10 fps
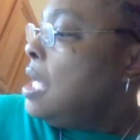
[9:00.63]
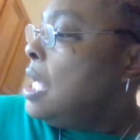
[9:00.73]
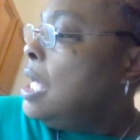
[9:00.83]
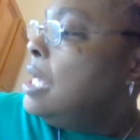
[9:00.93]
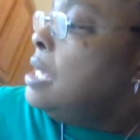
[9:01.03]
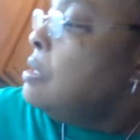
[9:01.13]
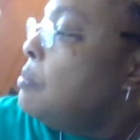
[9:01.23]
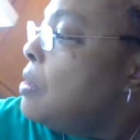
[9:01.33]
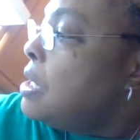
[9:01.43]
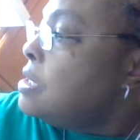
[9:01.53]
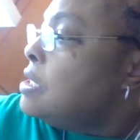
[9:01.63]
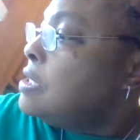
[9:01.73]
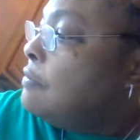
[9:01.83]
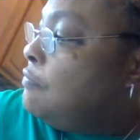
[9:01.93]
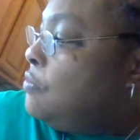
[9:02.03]
And in the
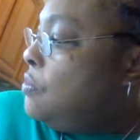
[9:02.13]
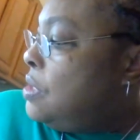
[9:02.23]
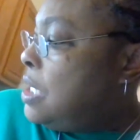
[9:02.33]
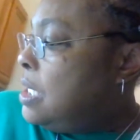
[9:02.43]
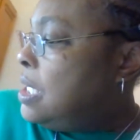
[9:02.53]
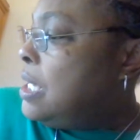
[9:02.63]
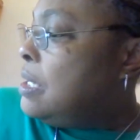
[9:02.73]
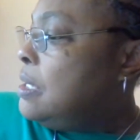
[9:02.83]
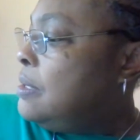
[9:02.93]
process of doing that, like,